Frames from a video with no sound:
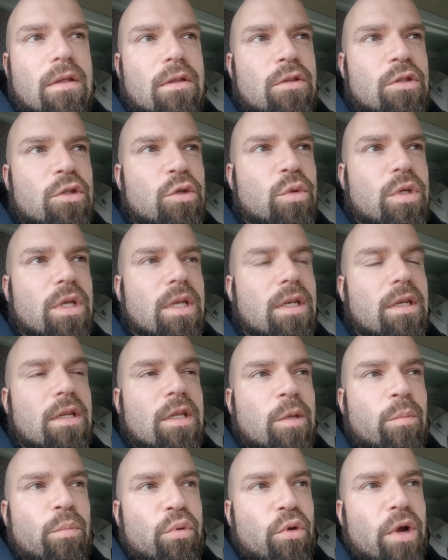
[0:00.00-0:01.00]
You can
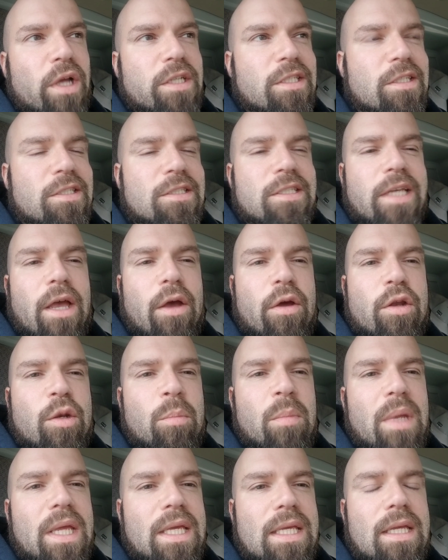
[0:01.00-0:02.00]
compress a sound,
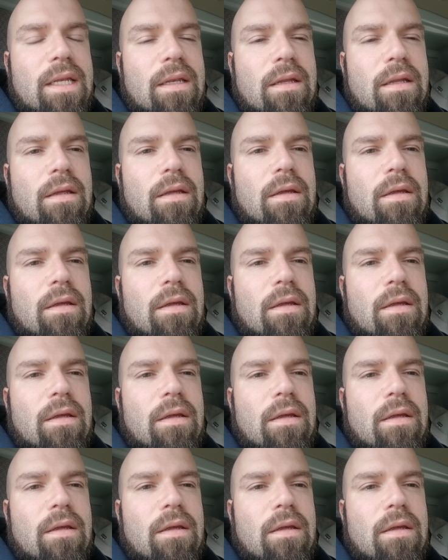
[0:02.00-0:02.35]
make it